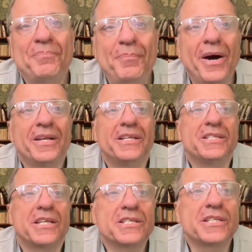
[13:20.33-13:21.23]
But he
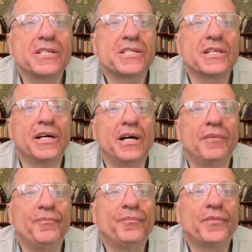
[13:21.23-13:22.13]
says that
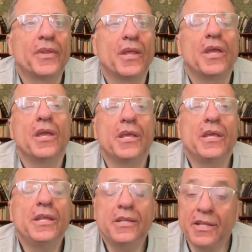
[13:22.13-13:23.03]

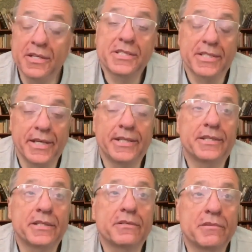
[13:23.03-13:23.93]
he does say
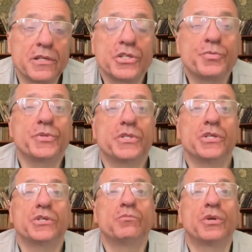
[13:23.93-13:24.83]
that Russia's
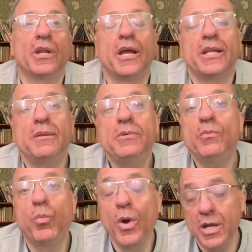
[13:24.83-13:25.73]
position would likely be
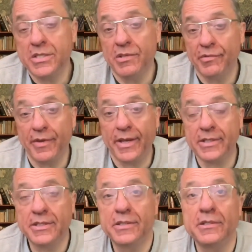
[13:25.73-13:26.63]
worse
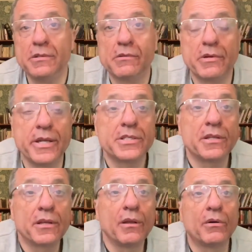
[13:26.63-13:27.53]
affected than Ukraine's
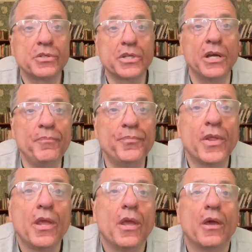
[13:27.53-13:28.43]
in the long term.
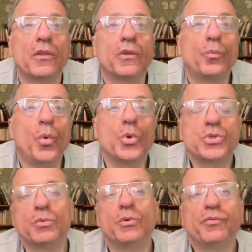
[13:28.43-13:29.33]
The
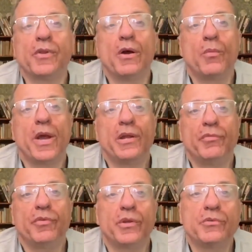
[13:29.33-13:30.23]
water will flow away in a
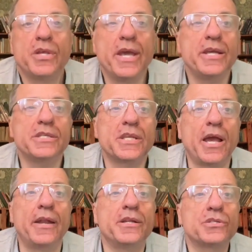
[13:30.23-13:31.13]
few days,
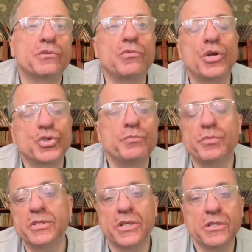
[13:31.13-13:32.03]
and it's the Russian
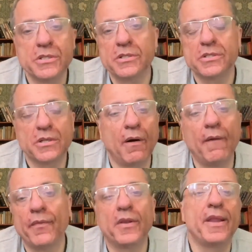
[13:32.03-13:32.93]
positions
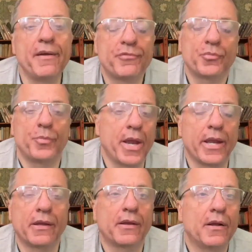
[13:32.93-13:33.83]
on the left bank